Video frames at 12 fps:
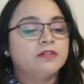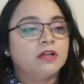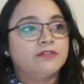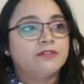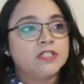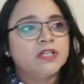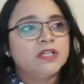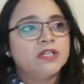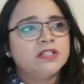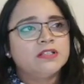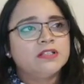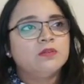A
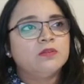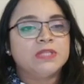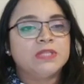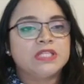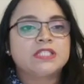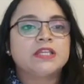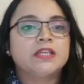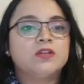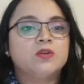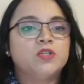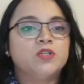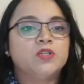fundamental
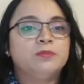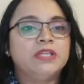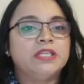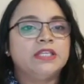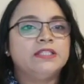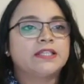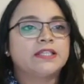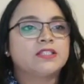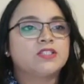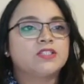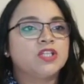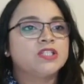mistake would be the
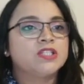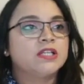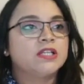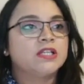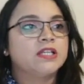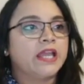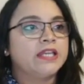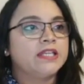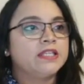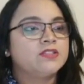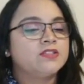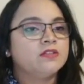exchange
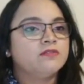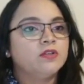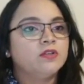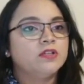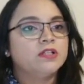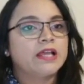knight takes d4,